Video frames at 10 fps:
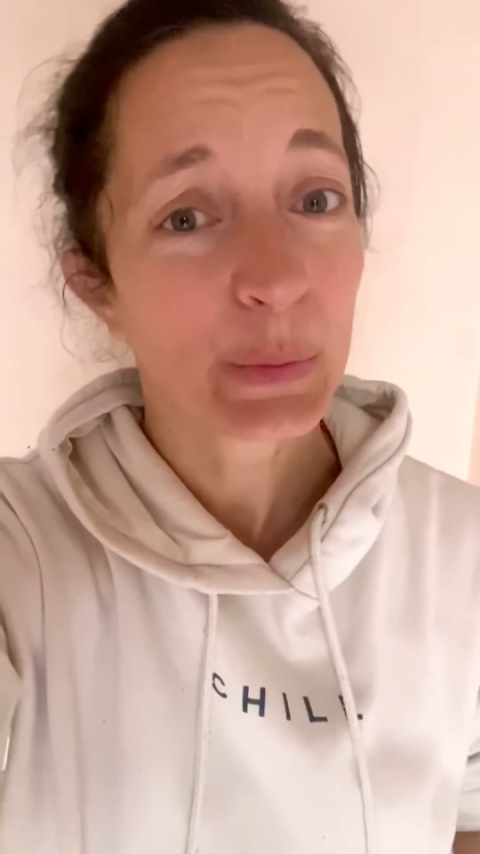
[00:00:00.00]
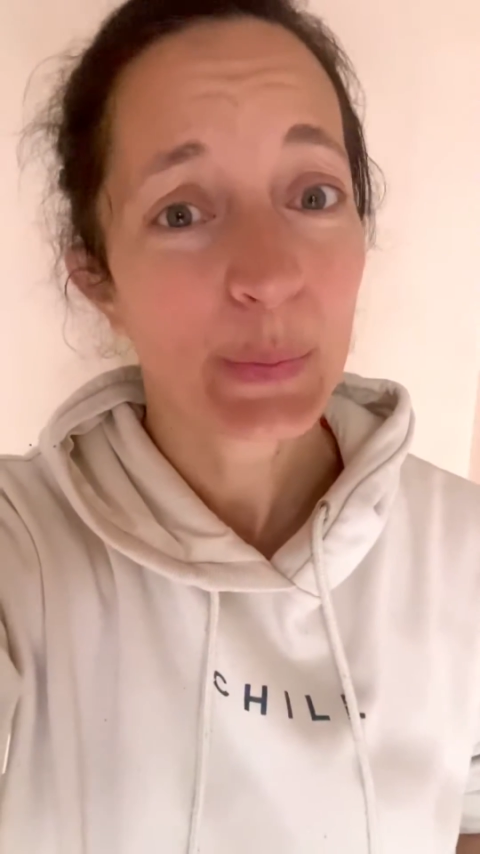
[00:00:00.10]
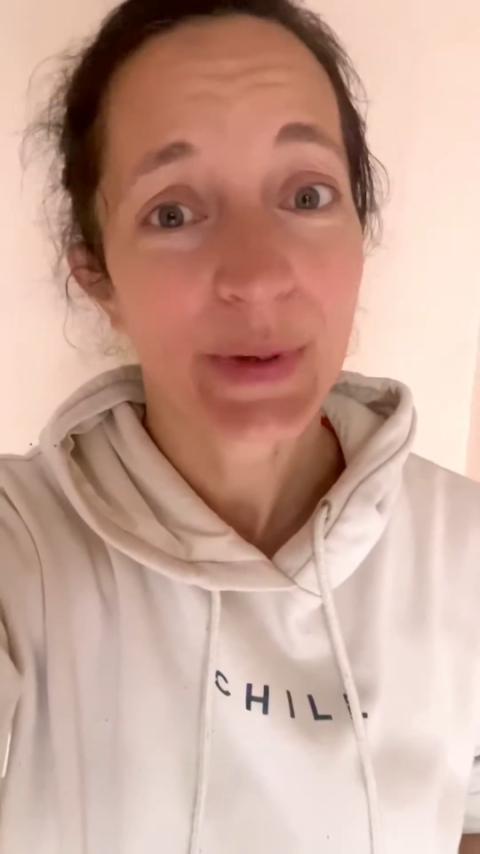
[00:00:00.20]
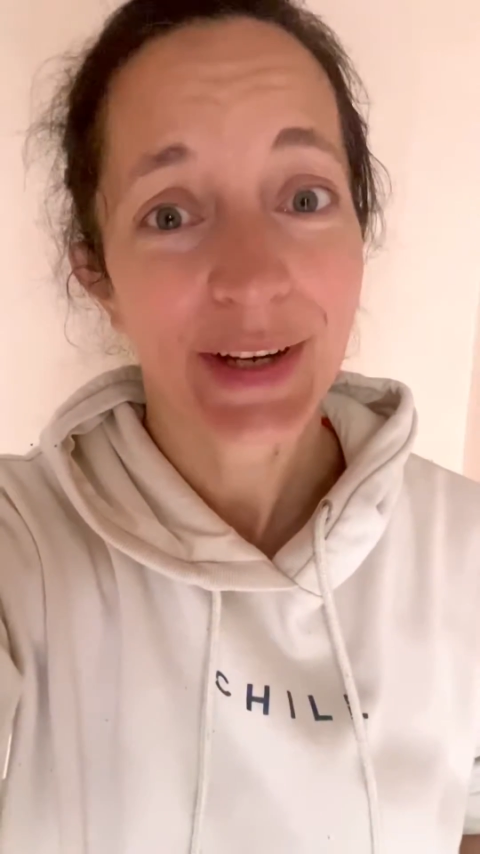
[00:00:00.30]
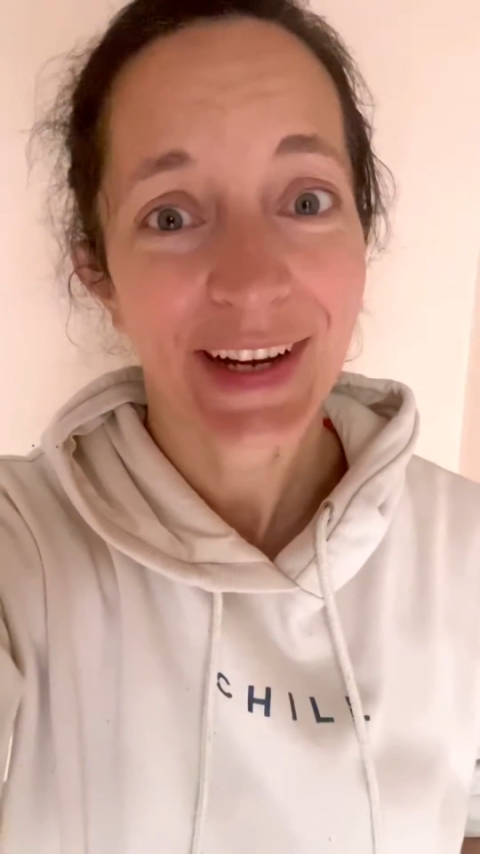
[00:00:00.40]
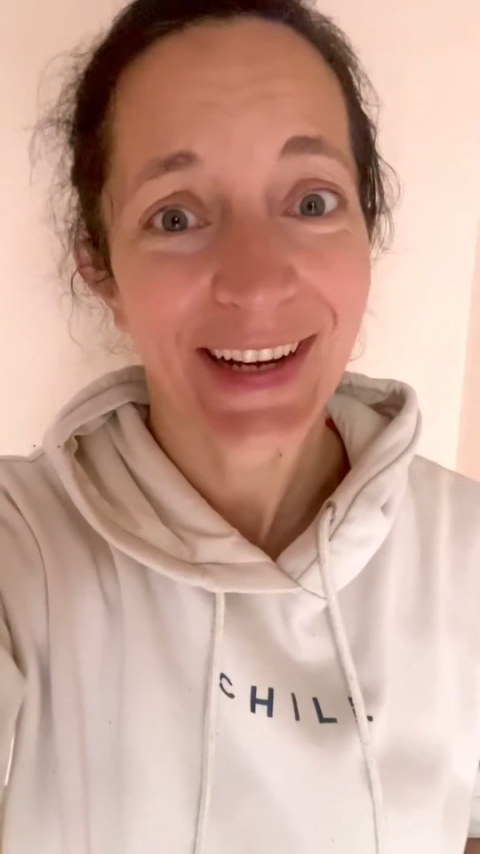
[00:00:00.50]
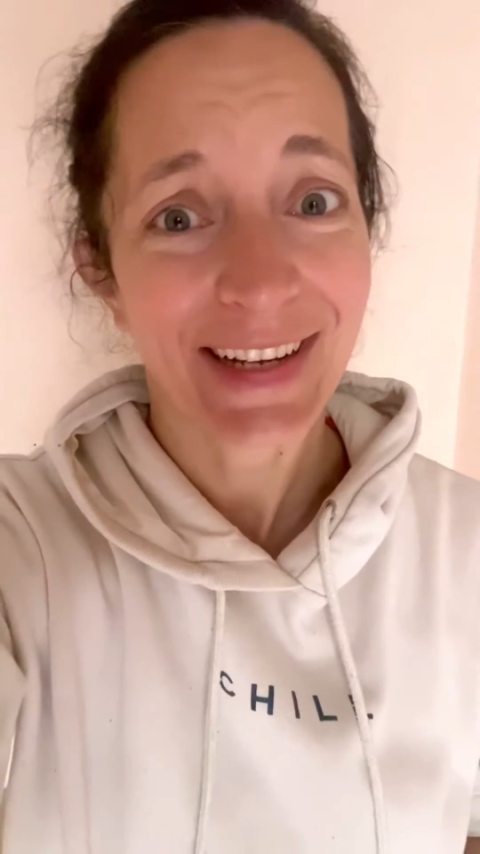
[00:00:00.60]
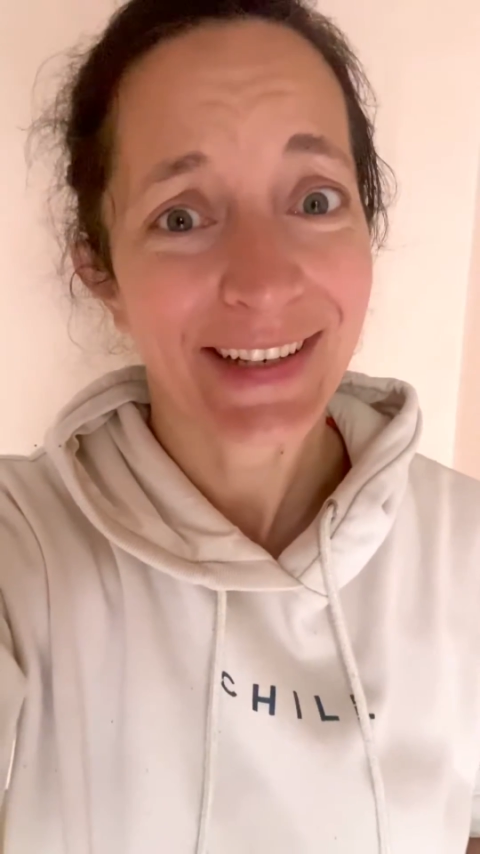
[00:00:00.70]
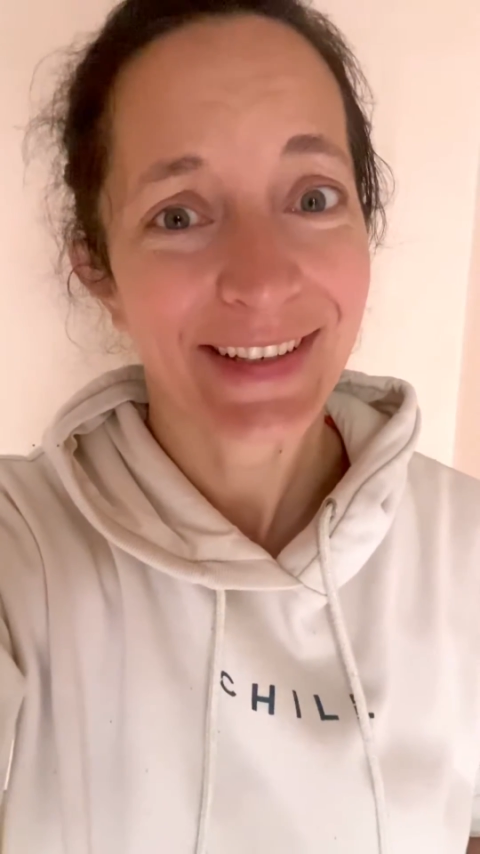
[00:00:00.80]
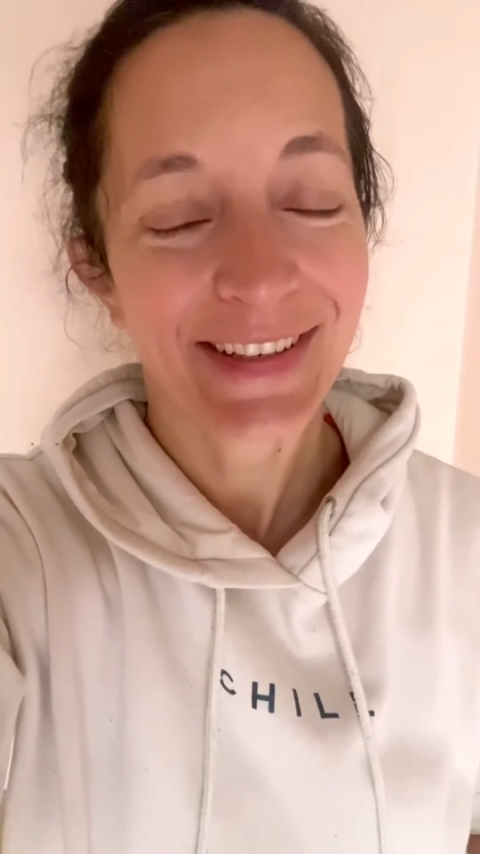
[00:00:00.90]
super
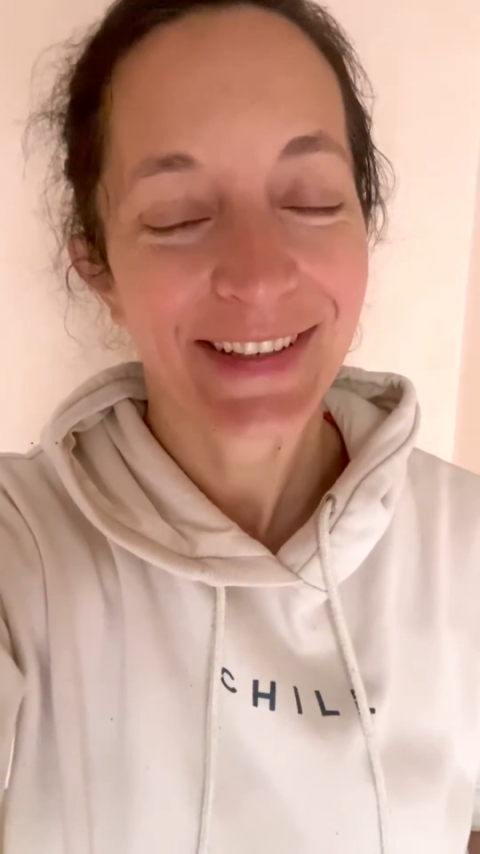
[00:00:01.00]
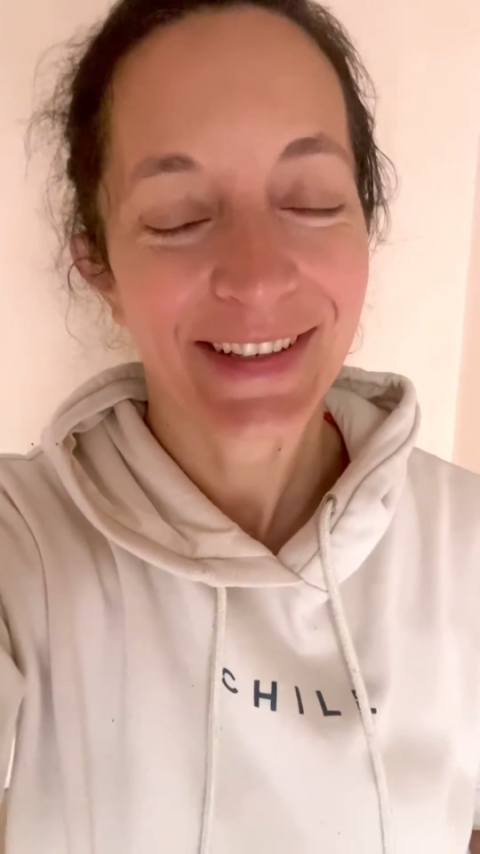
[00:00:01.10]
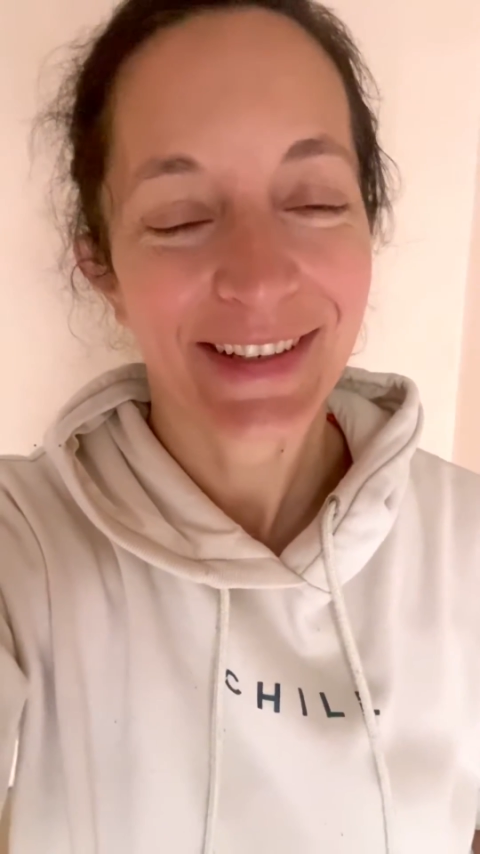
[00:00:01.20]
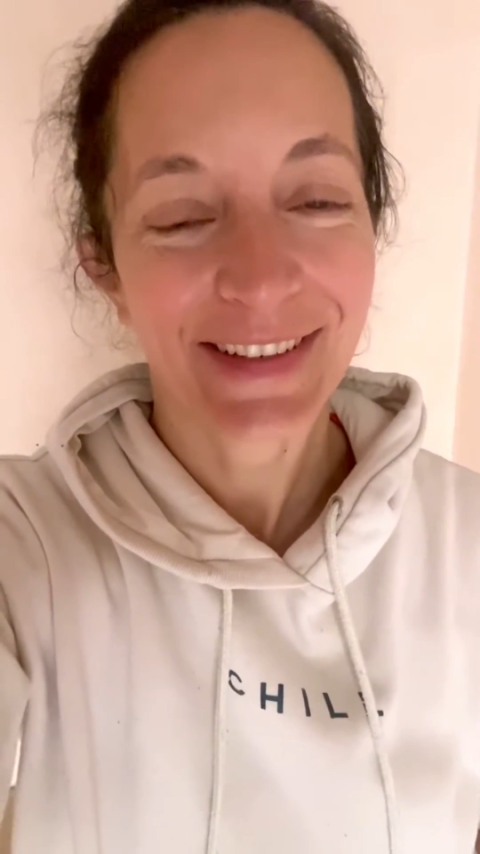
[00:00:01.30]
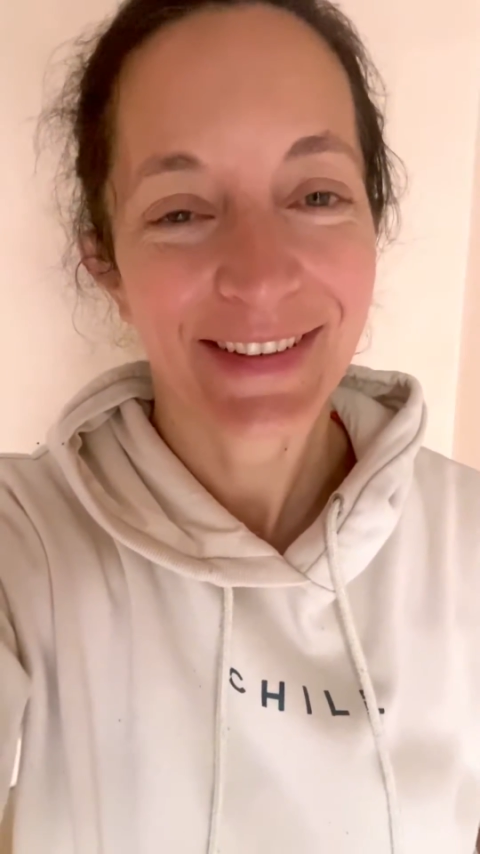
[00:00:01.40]
early here.